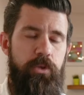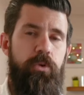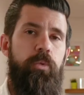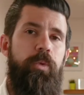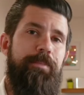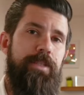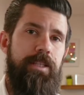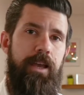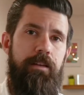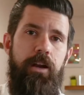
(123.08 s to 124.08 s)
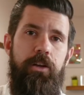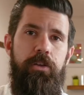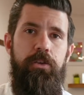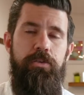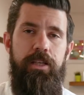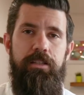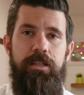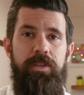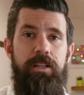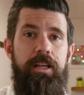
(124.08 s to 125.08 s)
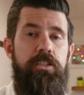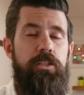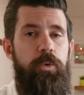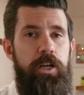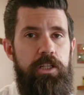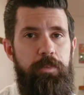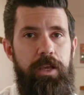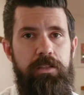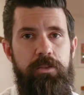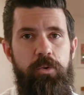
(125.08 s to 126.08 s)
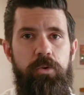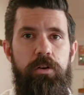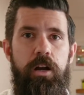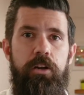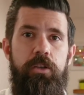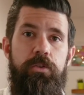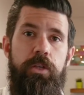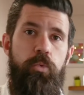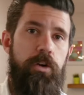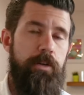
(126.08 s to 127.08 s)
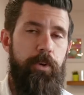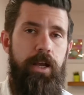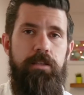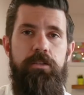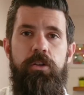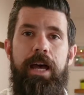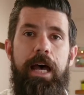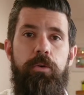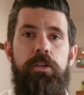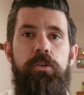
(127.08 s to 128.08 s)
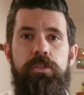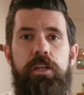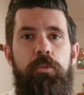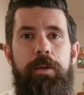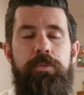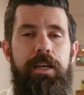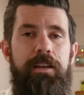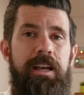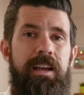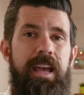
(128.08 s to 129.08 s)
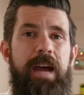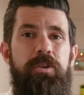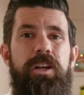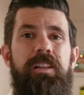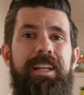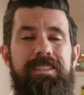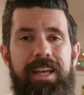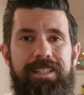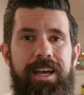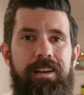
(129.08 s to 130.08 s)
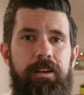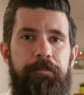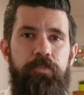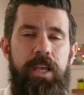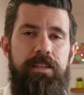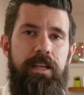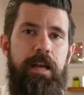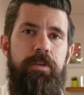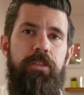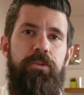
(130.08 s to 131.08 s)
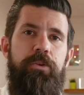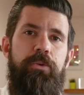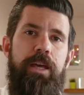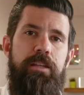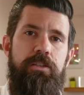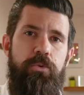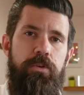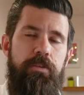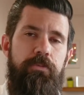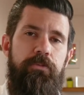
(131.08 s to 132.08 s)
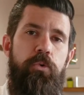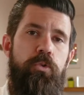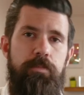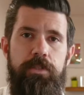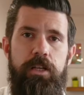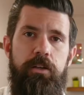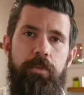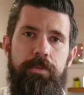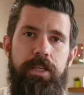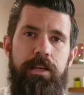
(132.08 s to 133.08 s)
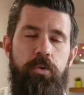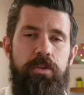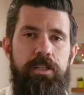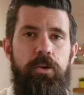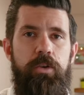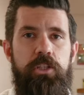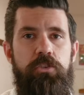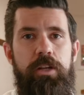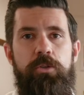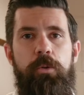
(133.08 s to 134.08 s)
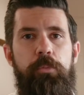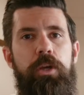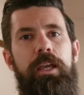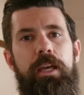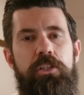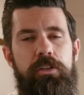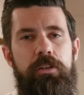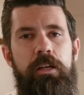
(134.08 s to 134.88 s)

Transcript: your website, are you using something like Squarespace or are you using WordPress? How are you using your website? How are you collecting that data? Is it coming through any sort of forms on your website or is it going straight to a booking engine?